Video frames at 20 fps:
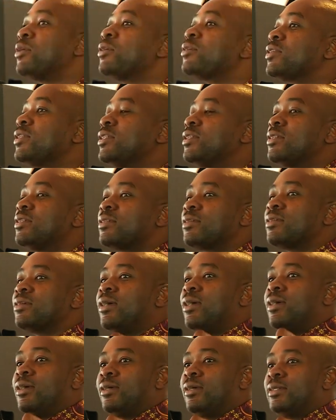you see?
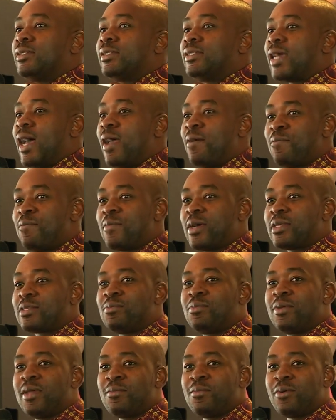Time
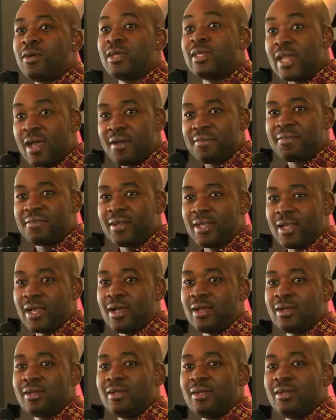must be able, in Africa.